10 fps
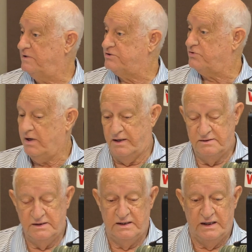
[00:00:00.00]
That's right.
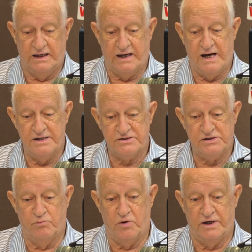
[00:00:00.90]
And I asked
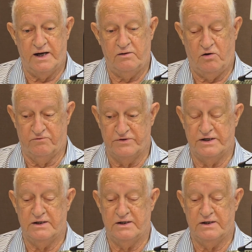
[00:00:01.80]
him one night over there,